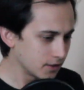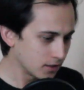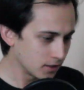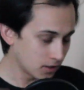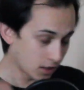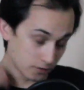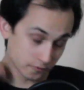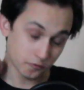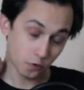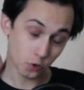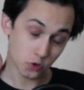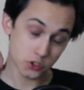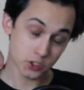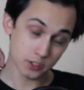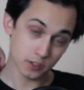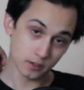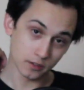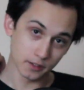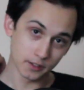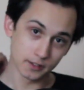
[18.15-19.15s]

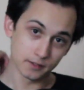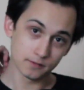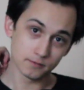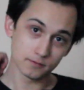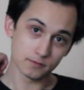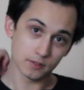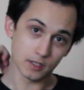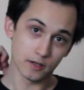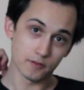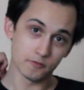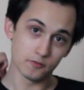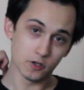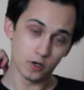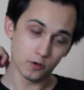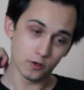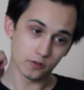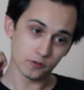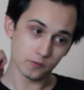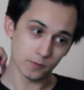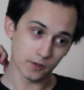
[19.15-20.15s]
unfortunately, I've
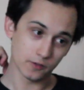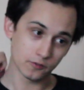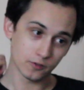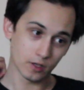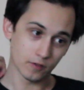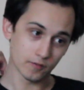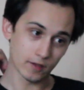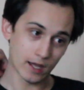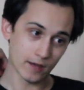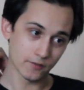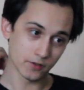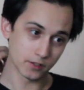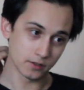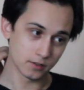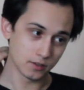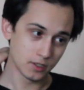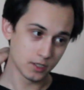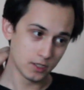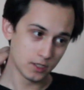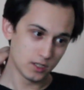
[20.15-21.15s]
noticed myself
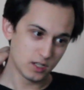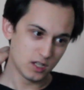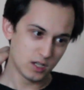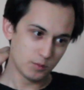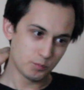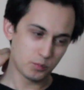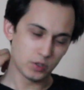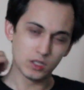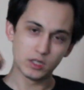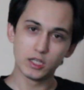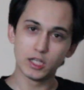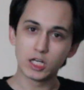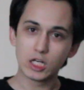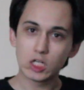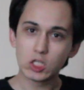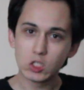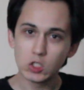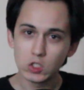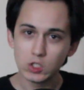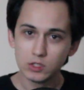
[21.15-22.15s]
having
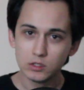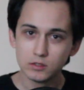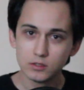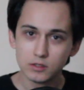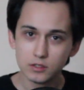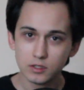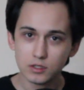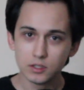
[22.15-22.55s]
political